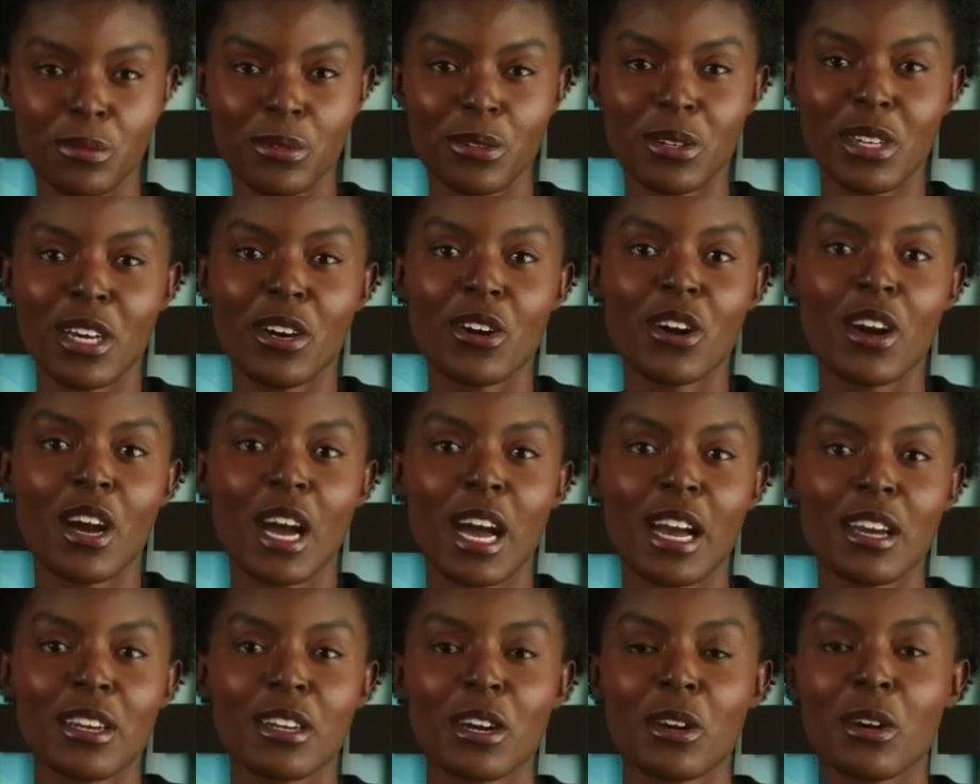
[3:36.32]
It
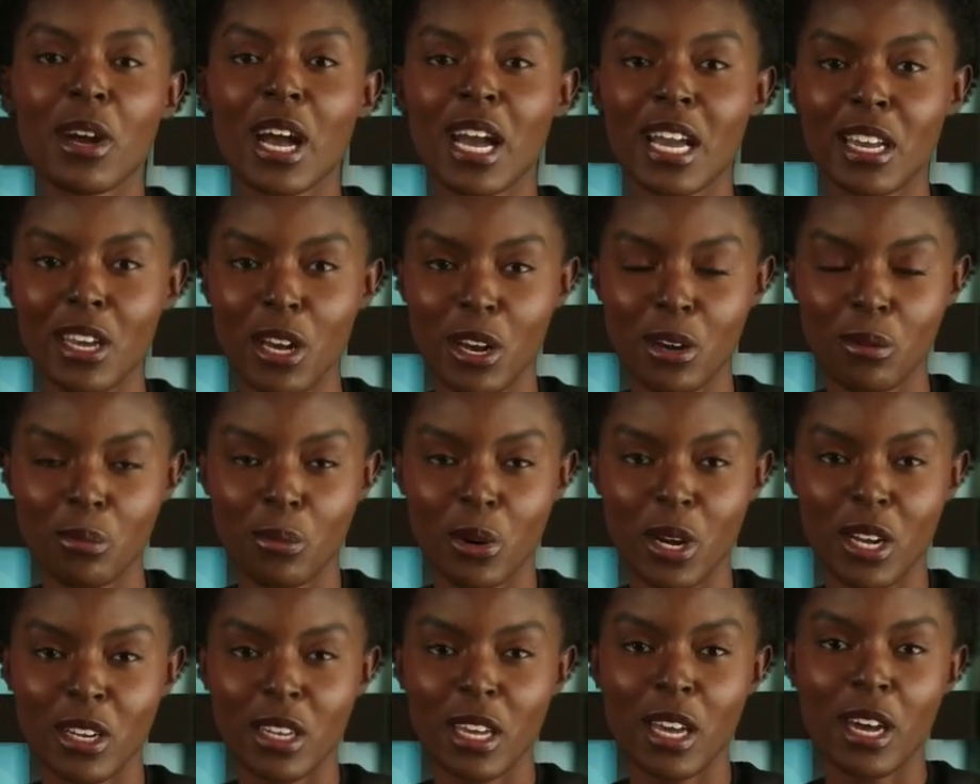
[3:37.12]
shines a light on
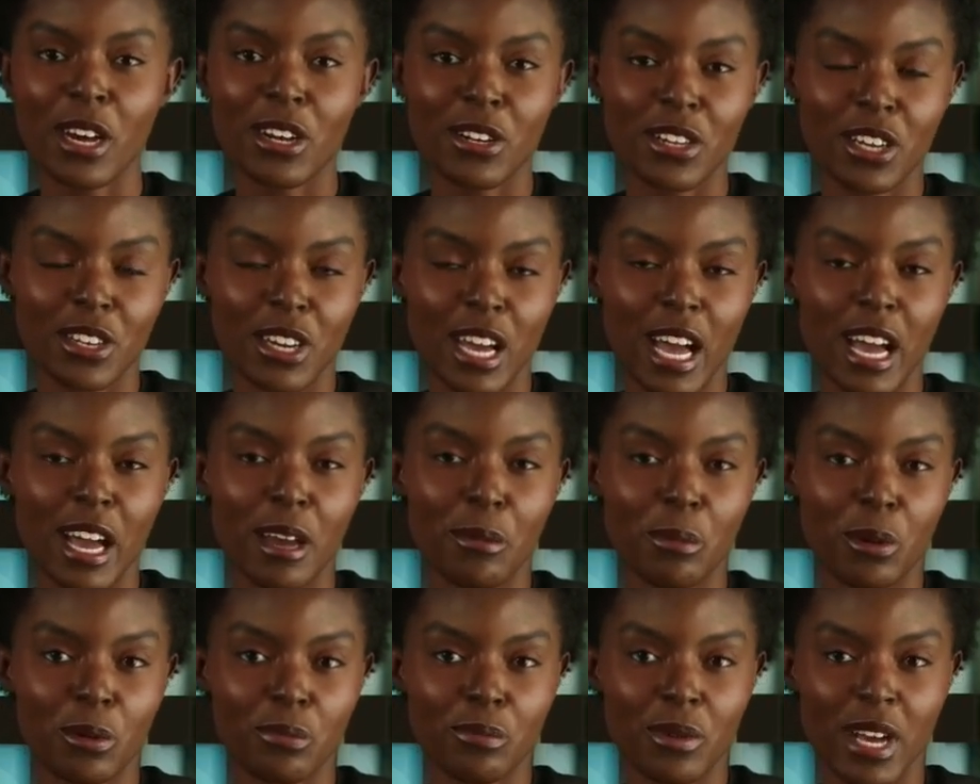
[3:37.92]
one
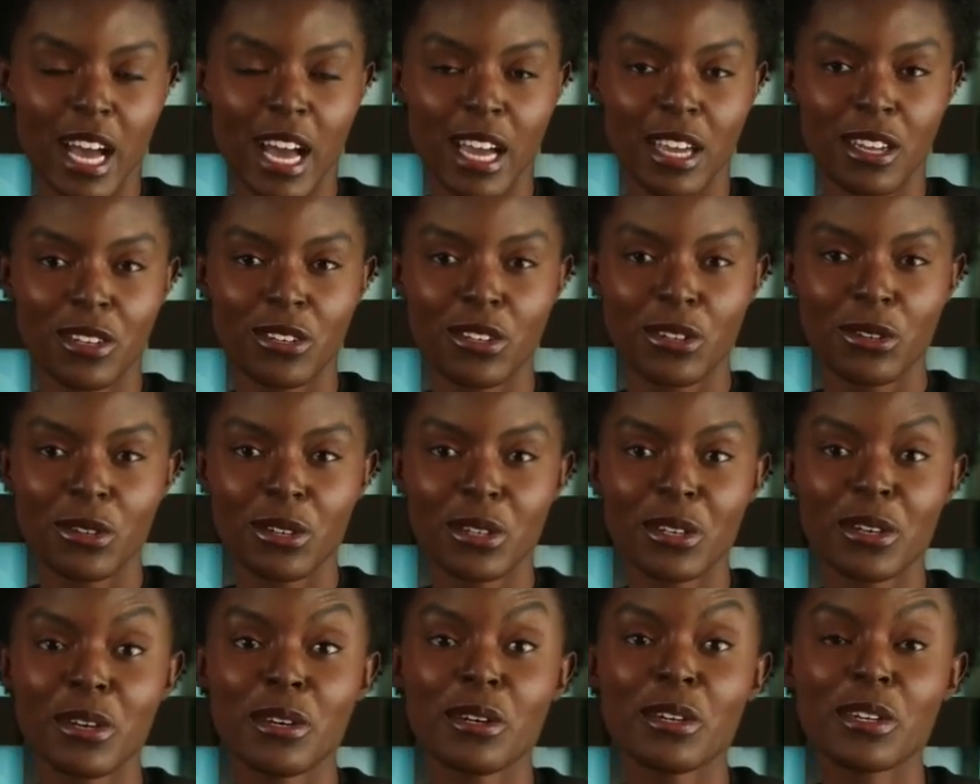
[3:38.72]
undeniable fact.
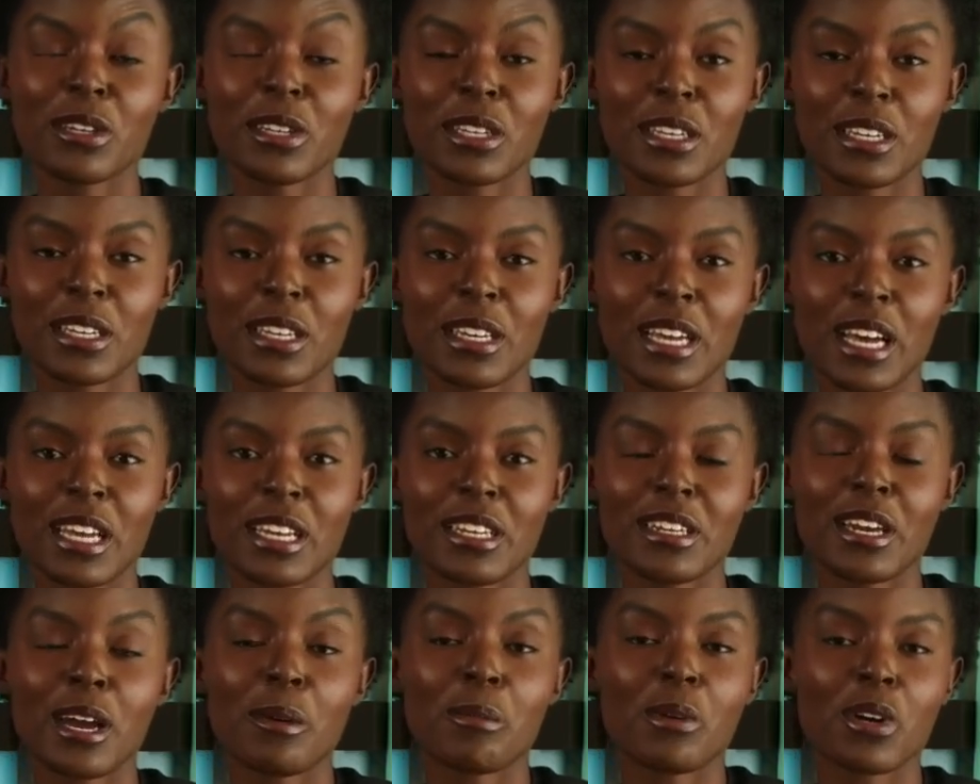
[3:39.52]

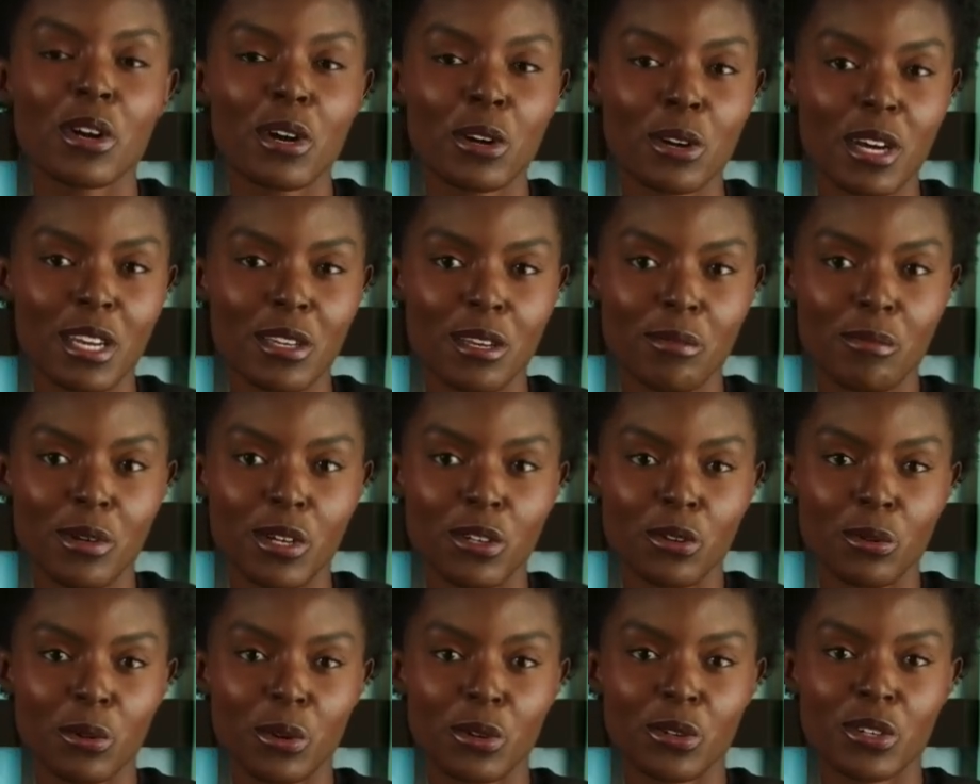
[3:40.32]
Exceptional
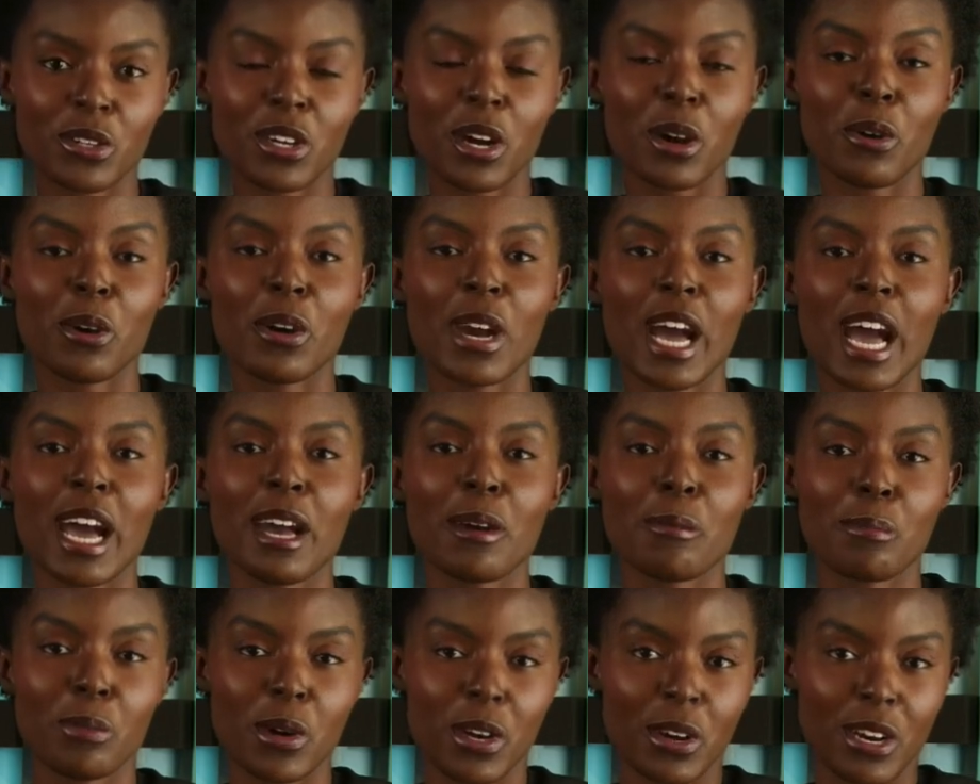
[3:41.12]
individuals don't
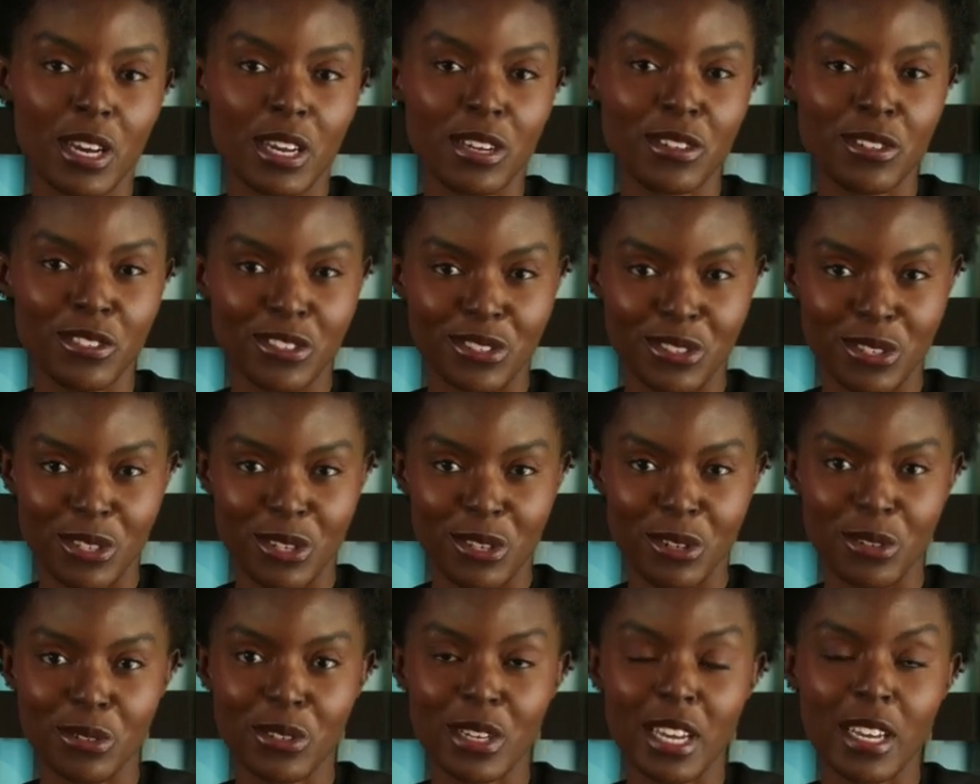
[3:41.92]
lack brilliance,
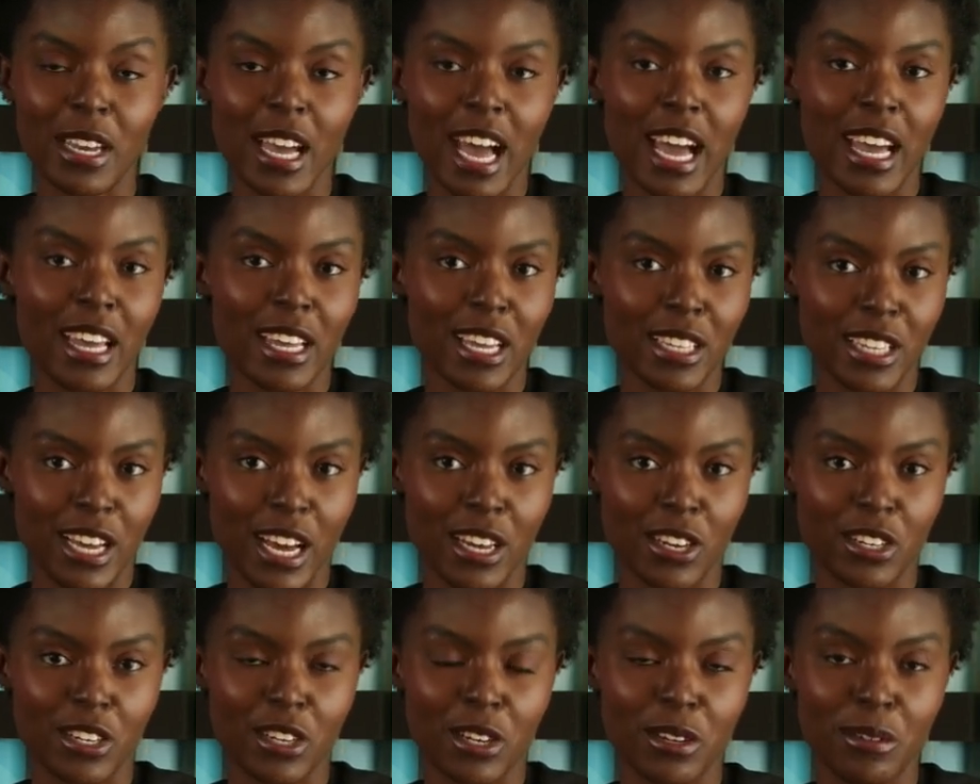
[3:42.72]
they lack
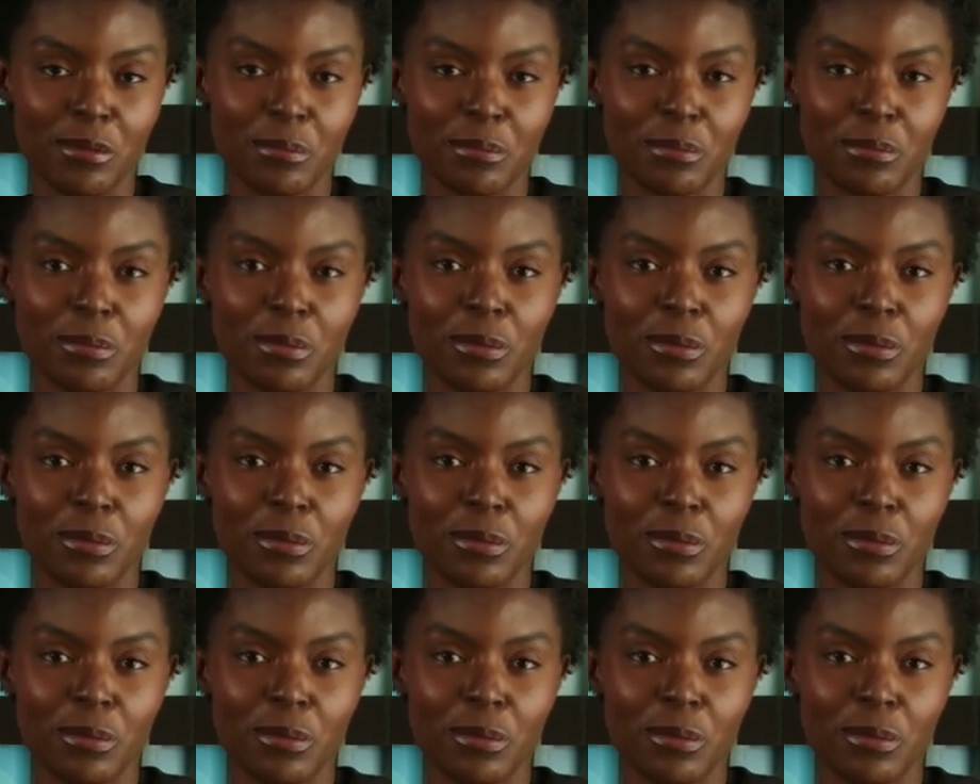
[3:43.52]
connection.